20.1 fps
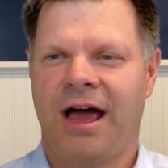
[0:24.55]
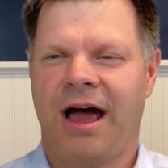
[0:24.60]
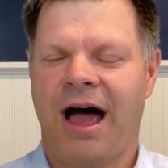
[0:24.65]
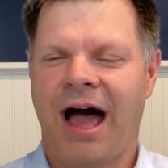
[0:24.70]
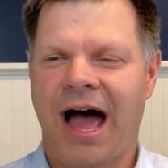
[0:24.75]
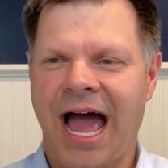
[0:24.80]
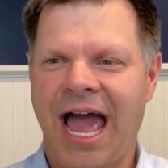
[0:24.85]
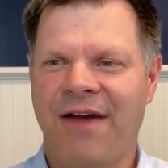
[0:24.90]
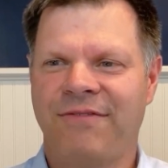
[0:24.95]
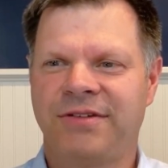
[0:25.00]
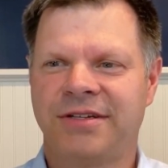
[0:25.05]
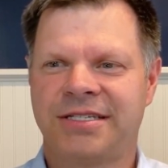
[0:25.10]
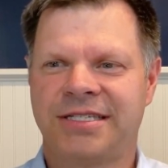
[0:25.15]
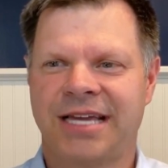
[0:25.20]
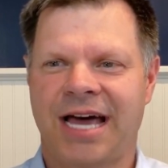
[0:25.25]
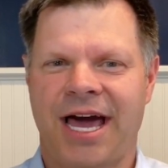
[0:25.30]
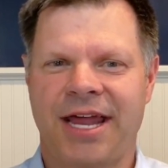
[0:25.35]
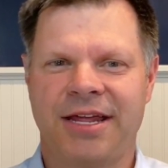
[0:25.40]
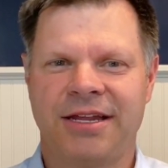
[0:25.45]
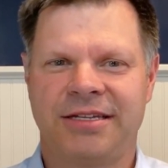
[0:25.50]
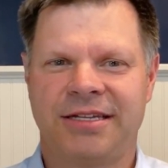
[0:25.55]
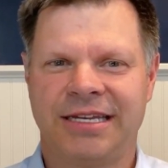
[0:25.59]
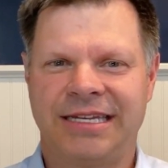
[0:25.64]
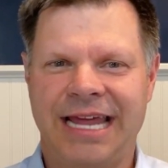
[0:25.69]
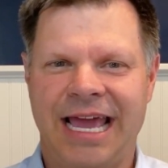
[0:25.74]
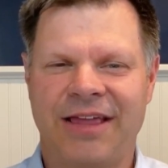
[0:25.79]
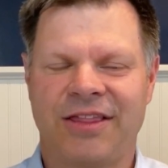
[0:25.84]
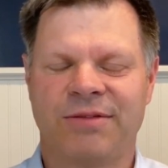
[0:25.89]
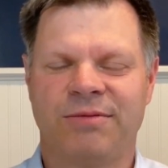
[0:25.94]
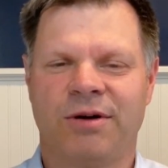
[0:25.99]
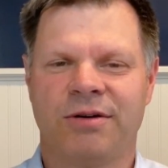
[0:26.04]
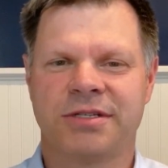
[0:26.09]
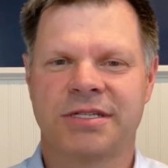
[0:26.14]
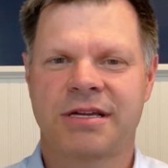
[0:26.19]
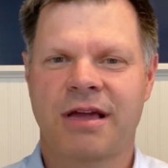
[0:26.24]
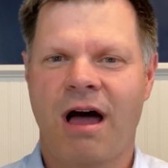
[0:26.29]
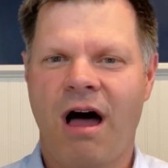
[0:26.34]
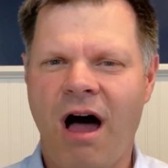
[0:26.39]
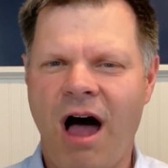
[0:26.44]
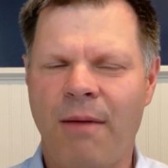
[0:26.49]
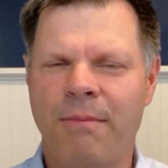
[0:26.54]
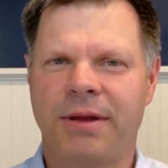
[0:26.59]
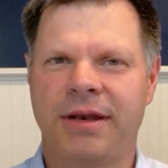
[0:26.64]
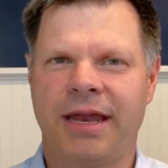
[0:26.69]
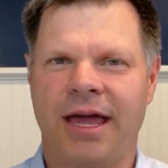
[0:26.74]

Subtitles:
I have decided to take the most common